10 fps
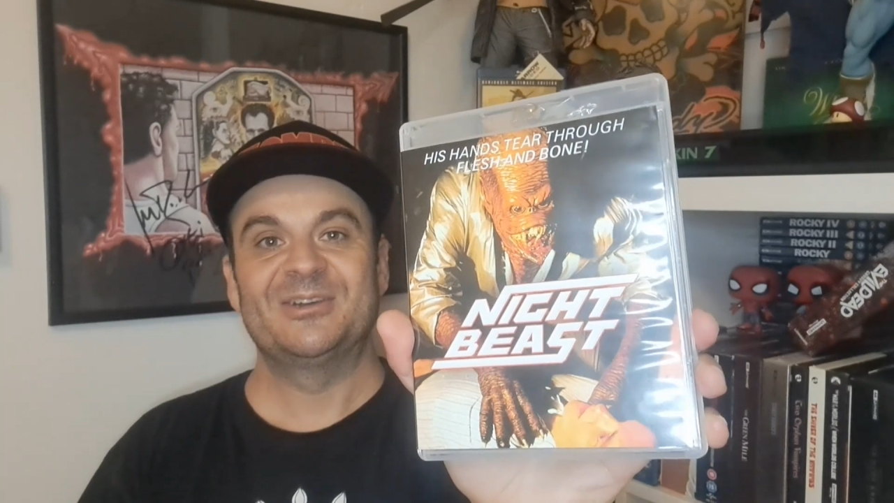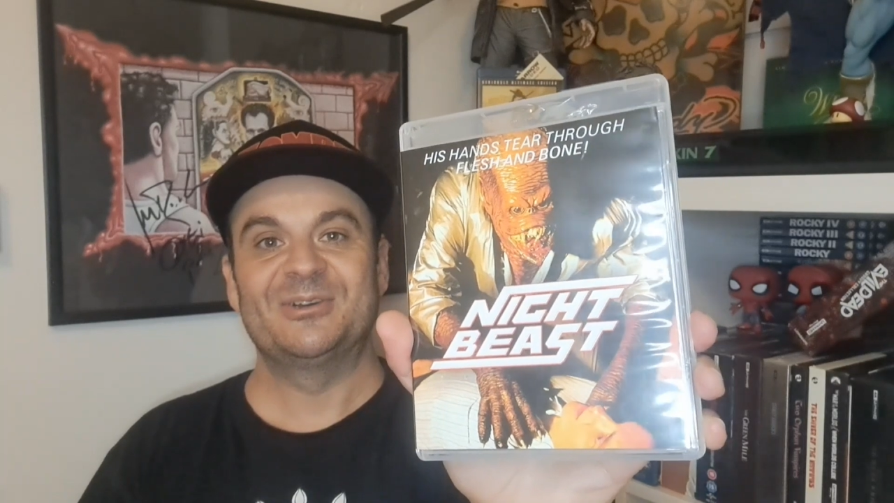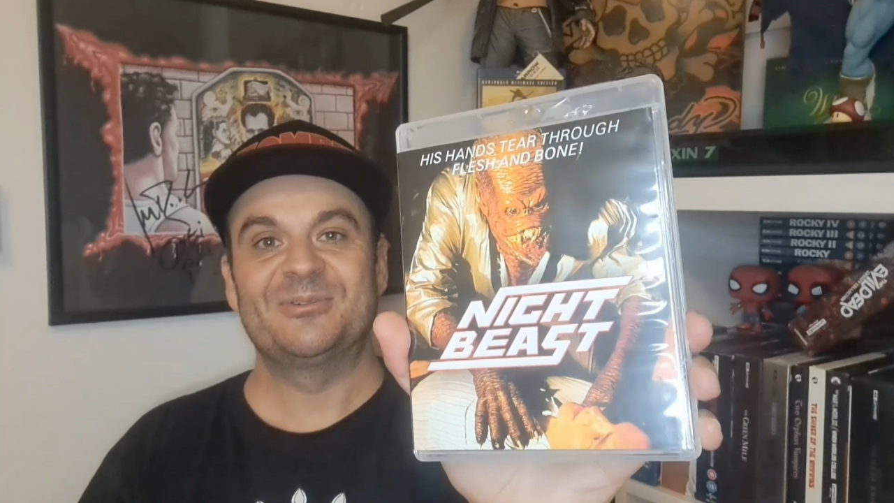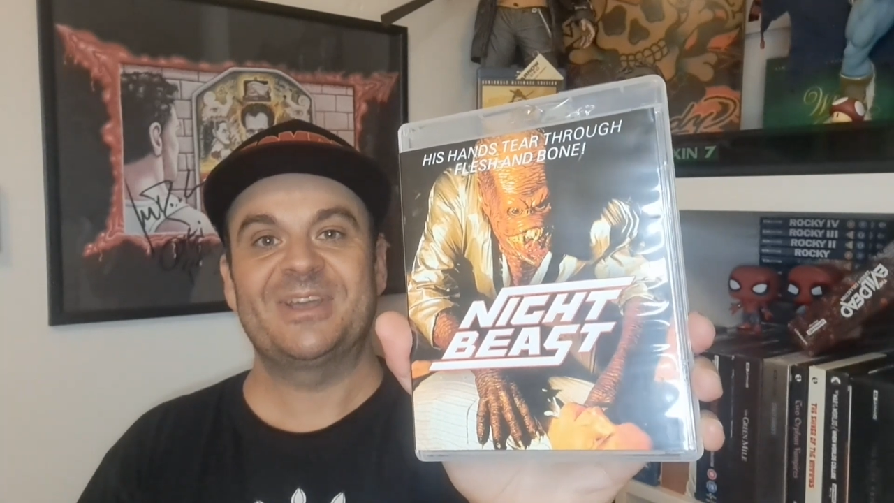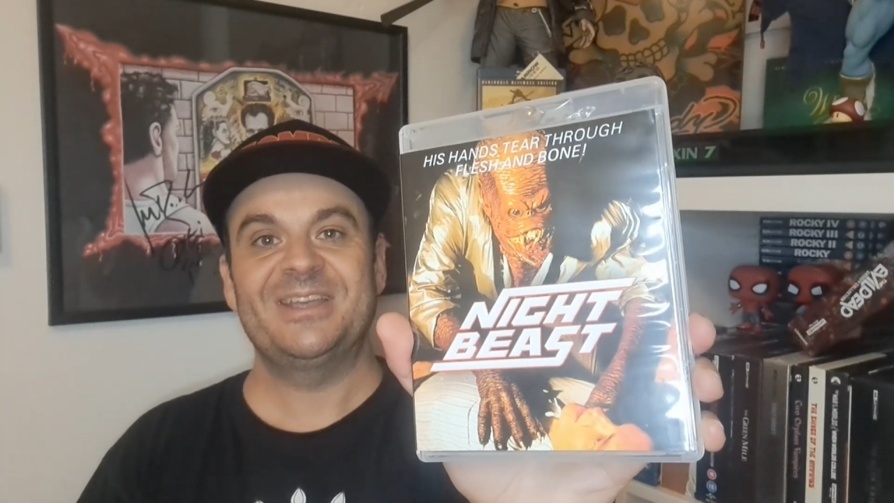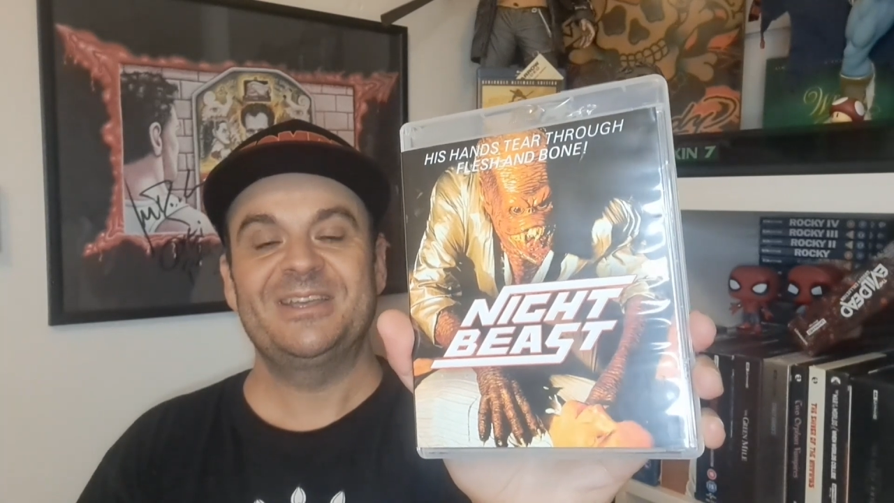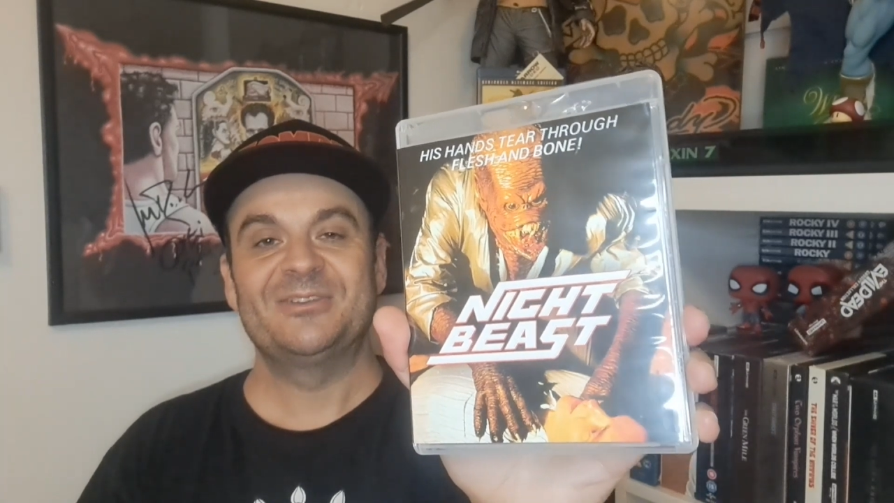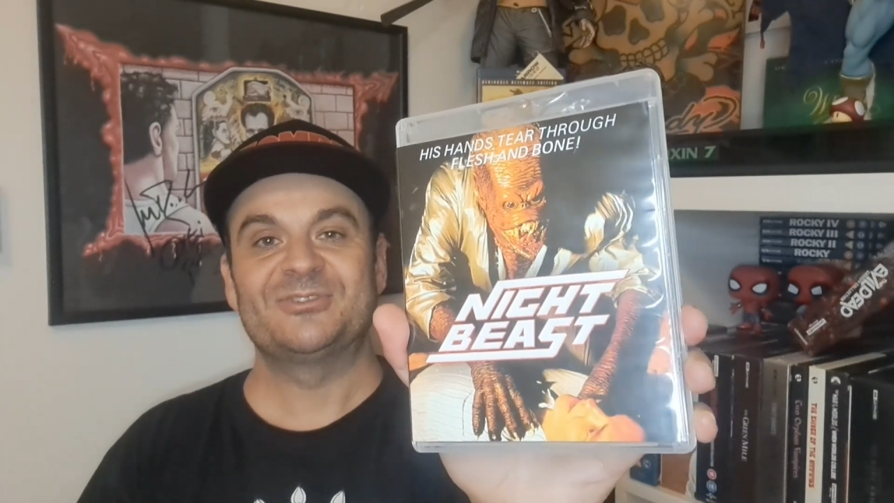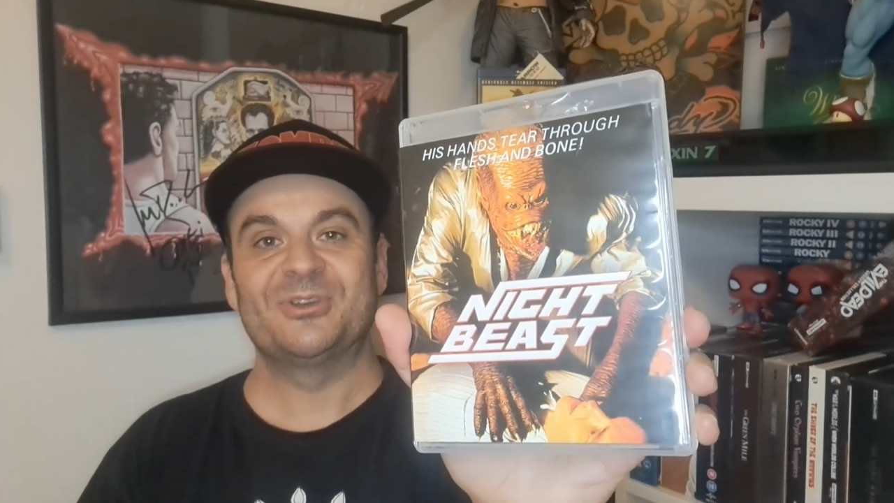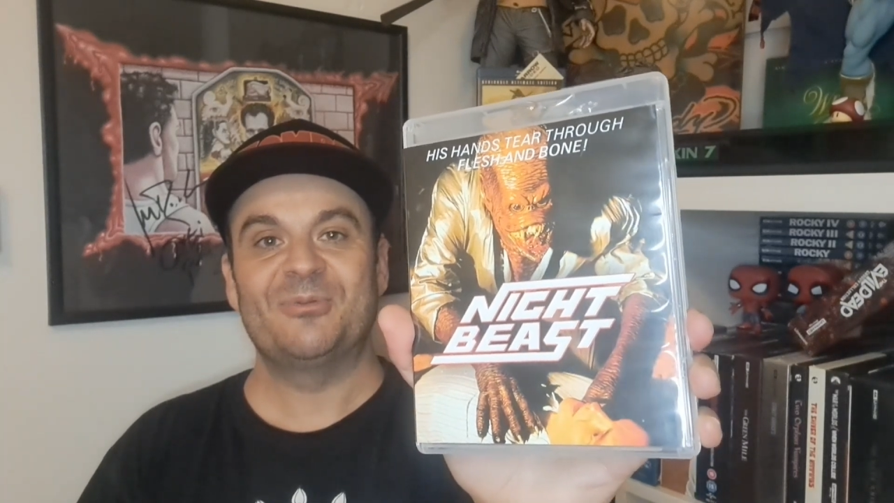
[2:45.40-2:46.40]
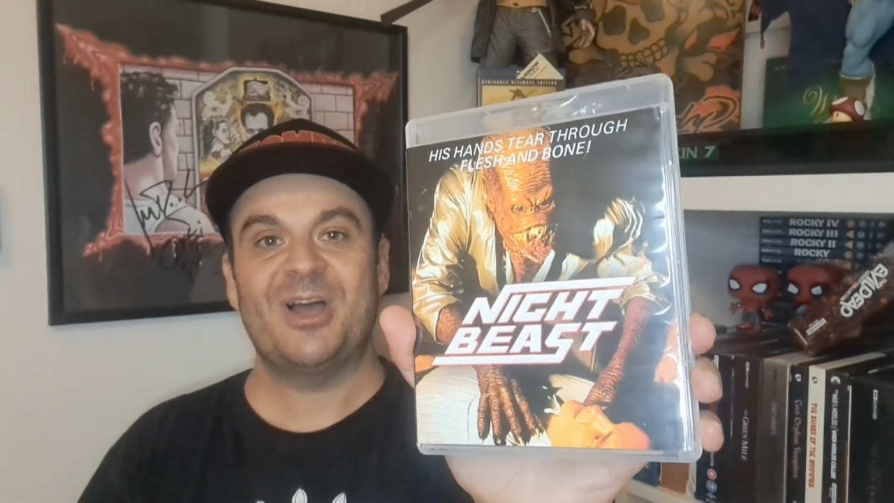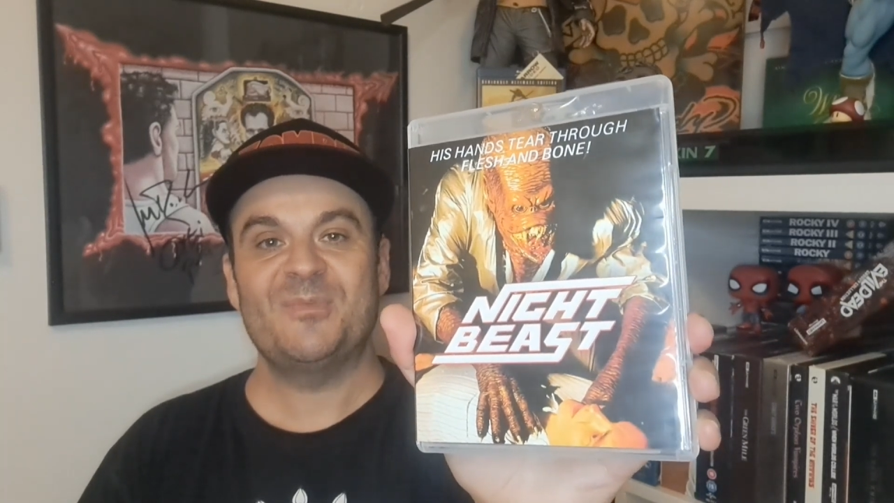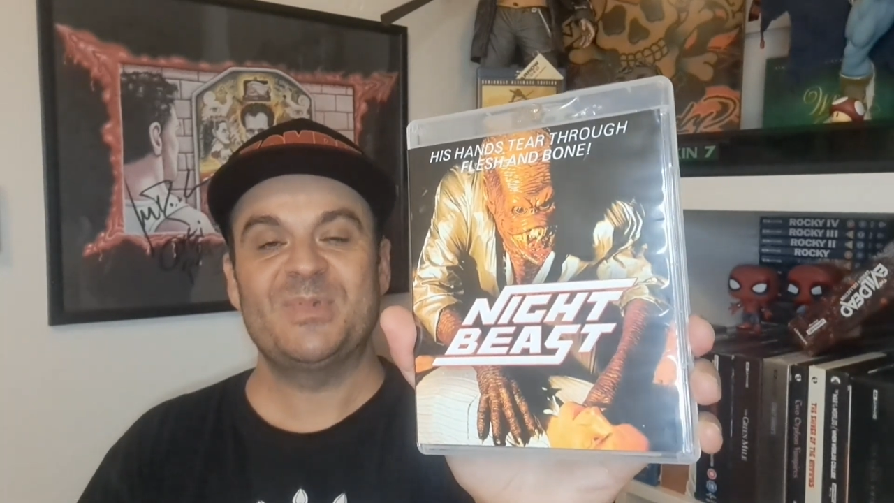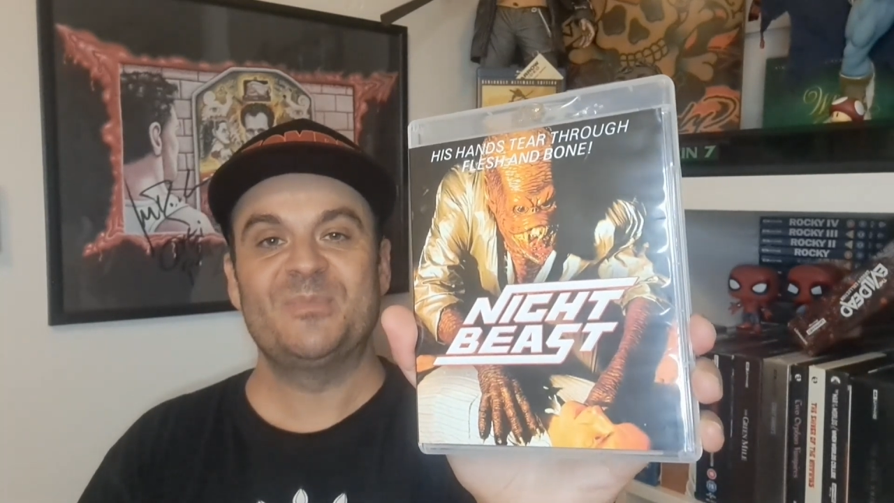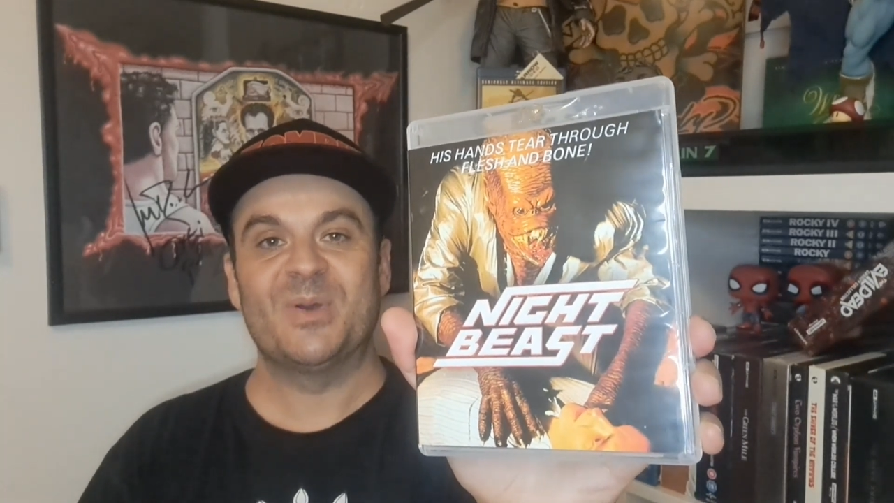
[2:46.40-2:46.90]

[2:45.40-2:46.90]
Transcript: Okay, so I've been